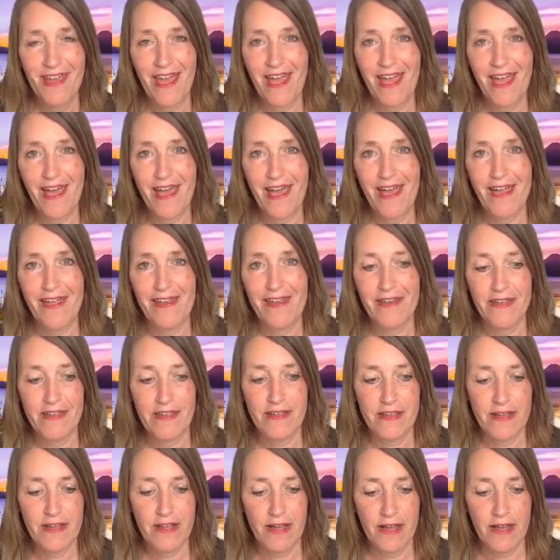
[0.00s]
And
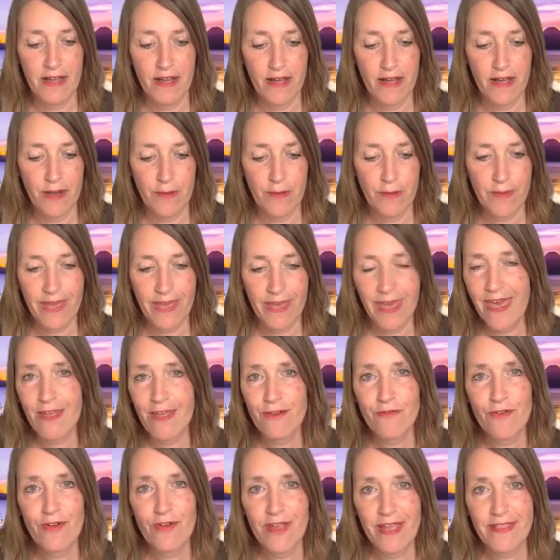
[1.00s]
we
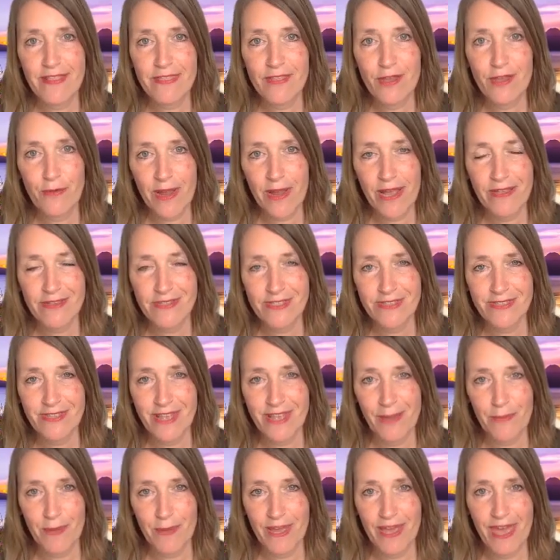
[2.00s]
can't forget the grace,
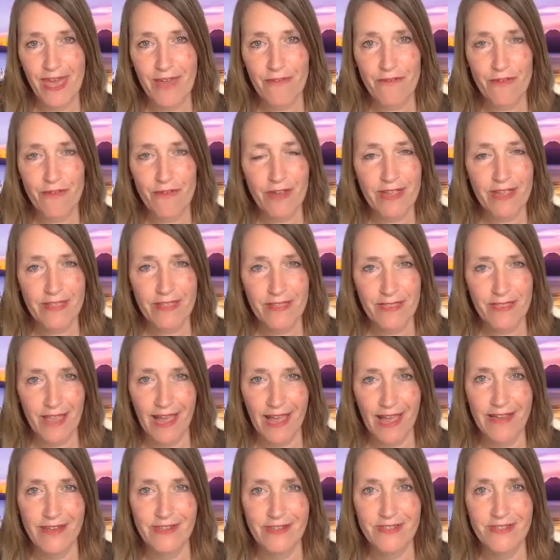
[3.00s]
and we can't forget the
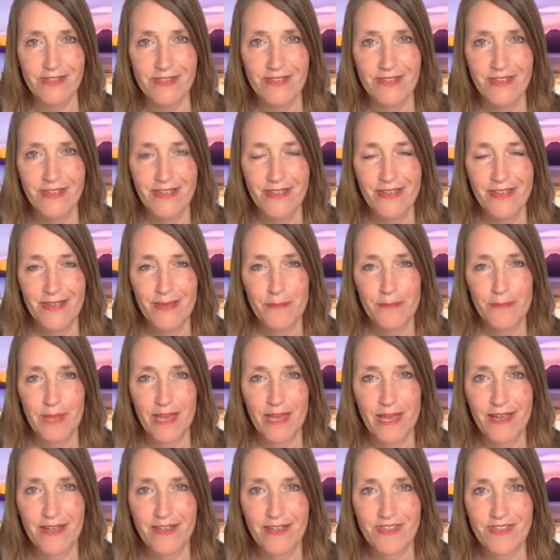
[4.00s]
light,
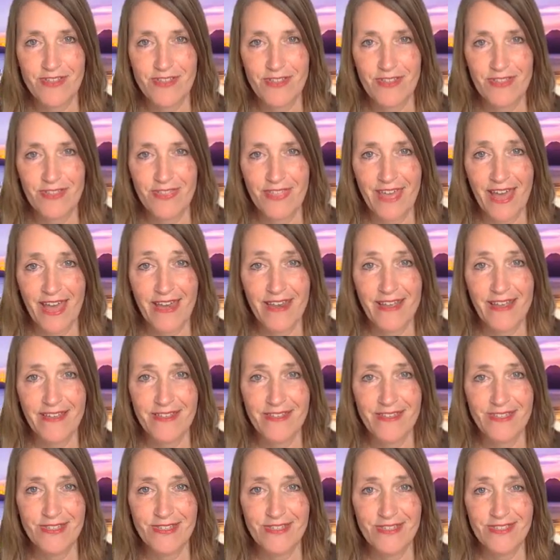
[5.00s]
because that
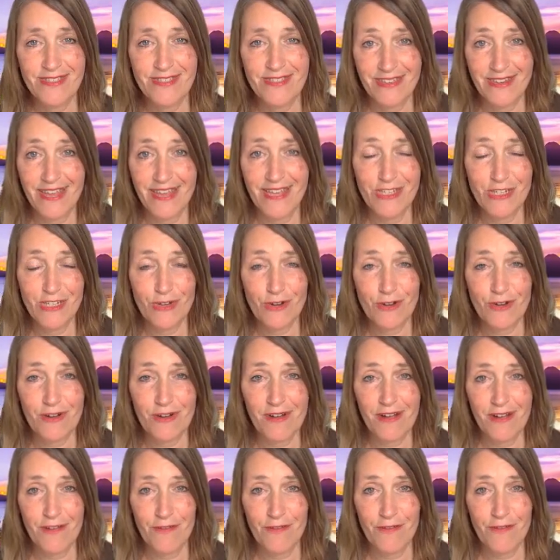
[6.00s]
is the nature
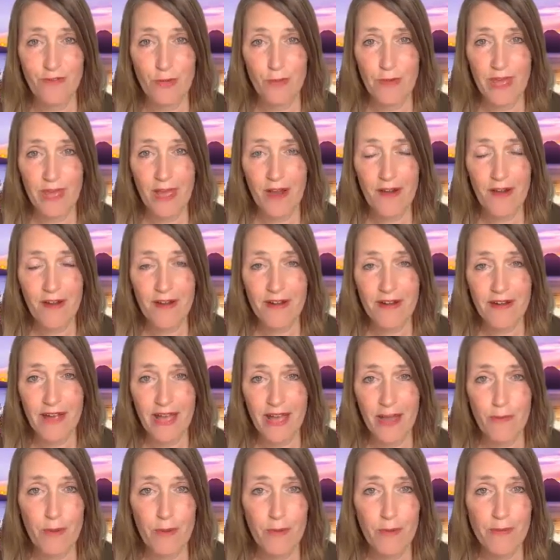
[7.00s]
of who we are.
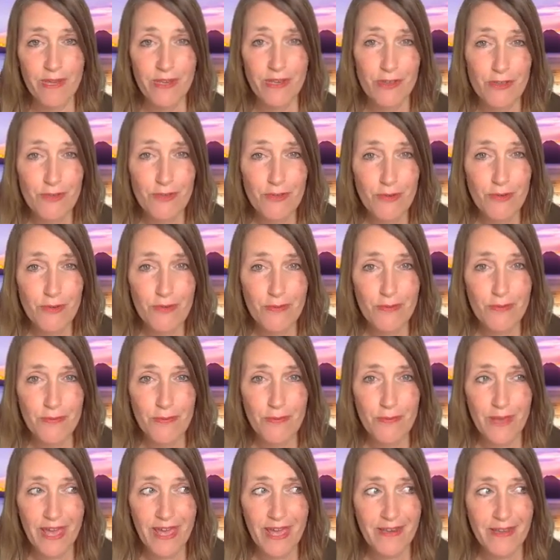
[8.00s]
And when we do,
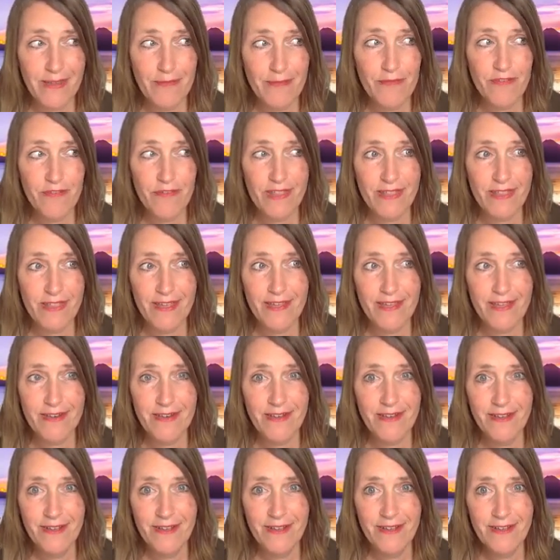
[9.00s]
we end up
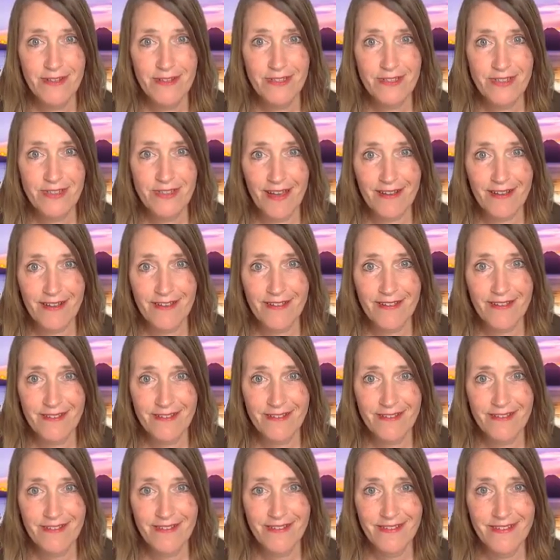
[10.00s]
feeling stuck,
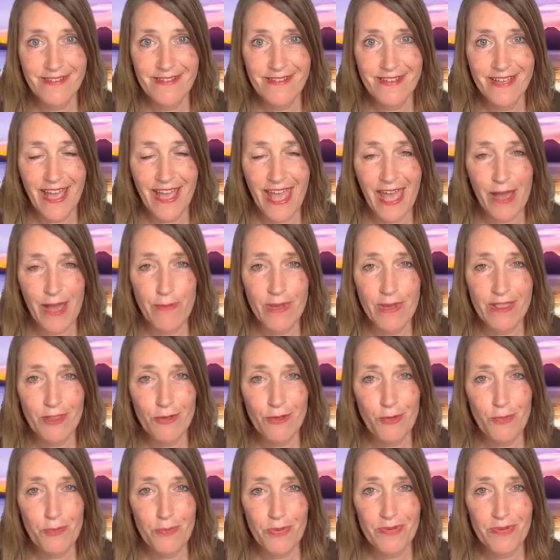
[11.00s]
and we
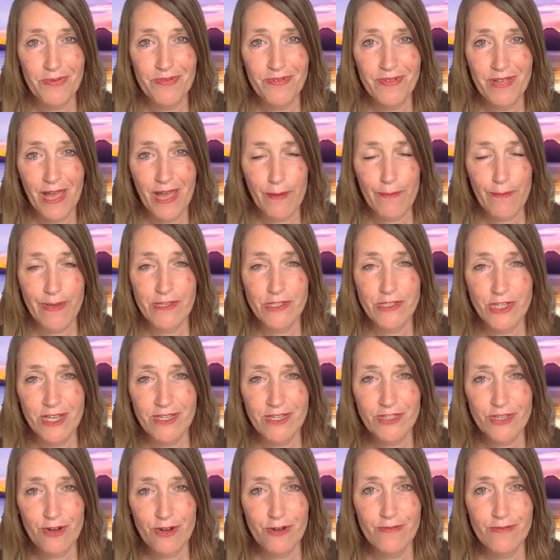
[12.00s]
loop, and we
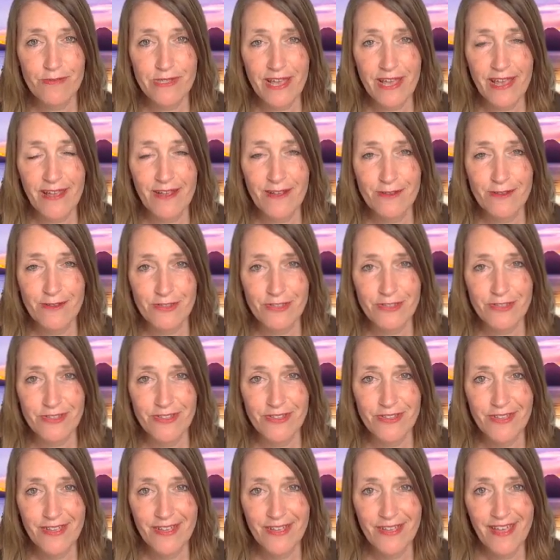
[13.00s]
chase our own tails.
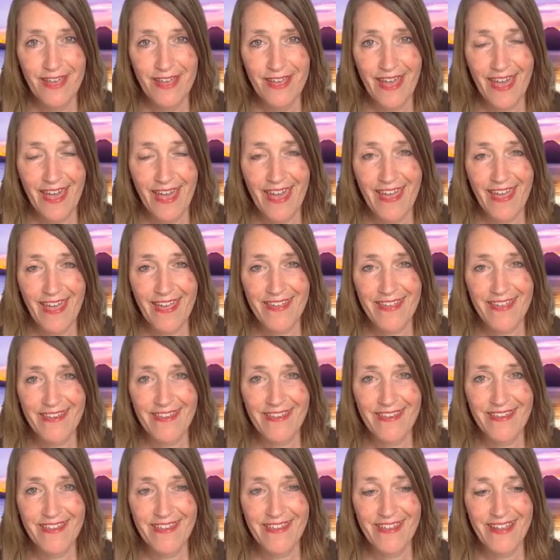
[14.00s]

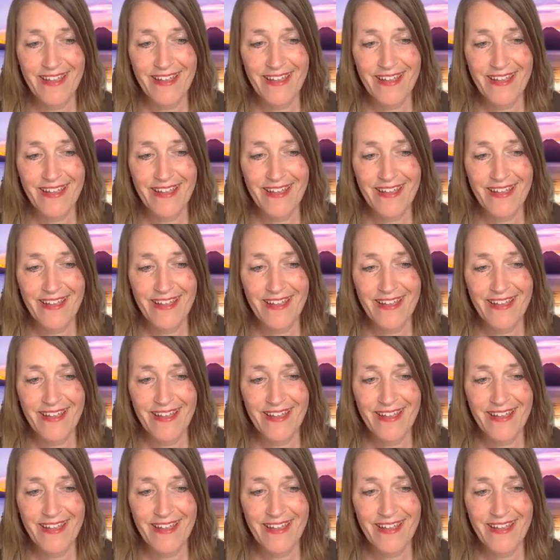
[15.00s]
And